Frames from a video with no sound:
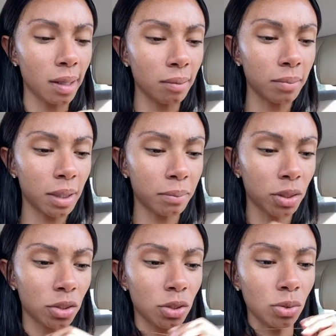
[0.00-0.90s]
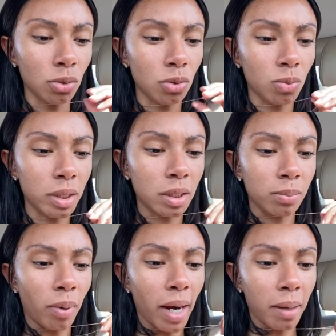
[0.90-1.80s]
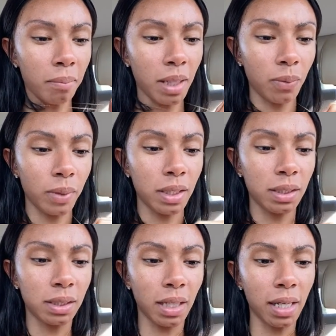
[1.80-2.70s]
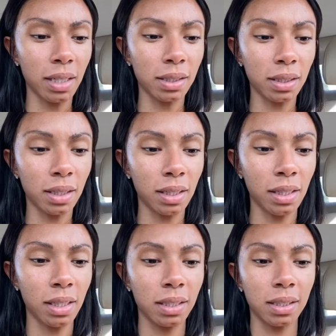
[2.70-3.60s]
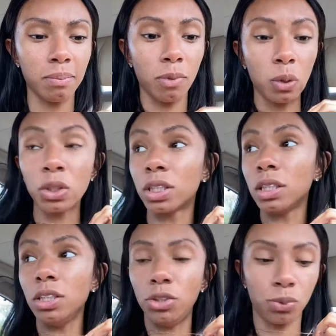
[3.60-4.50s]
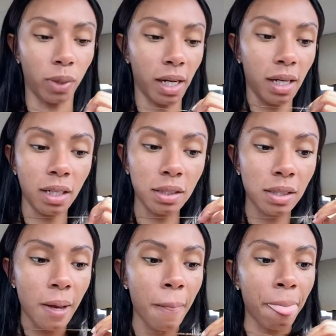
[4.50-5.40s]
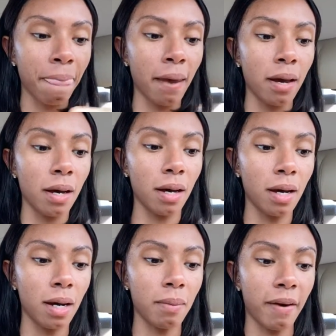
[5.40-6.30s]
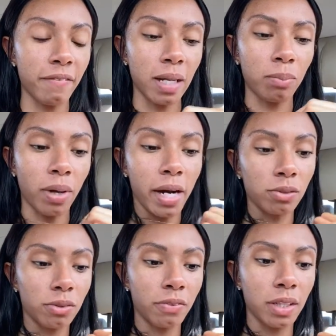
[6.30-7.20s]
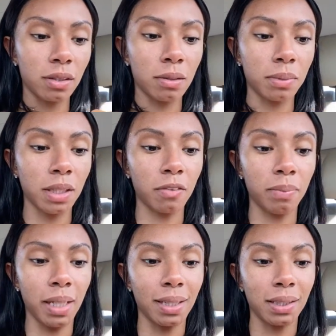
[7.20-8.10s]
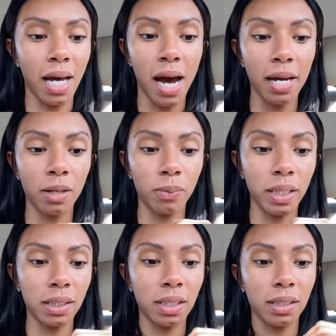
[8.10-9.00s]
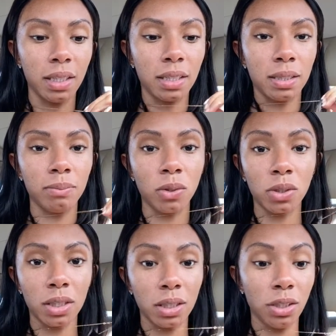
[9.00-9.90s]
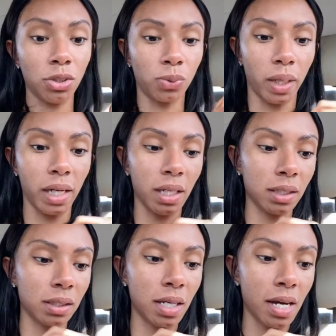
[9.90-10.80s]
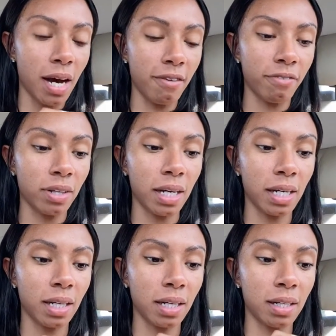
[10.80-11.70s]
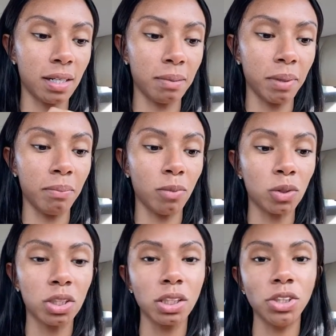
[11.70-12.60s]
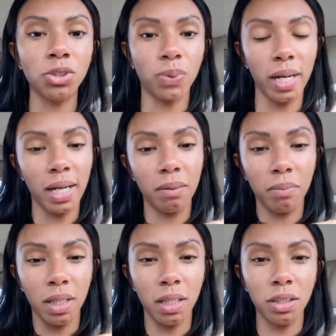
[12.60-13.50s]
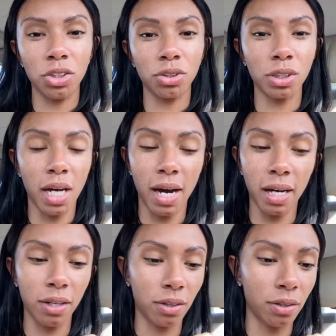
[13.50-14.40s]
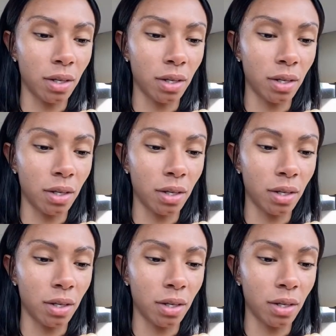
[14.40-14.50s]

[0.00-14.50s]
Number 2, what does Bryan mean when he says he gets emotionally drained? I feel like Bryan is referring to himself being tired when he says he gets emotionally drained. I feel like emotionally drained means you're tired.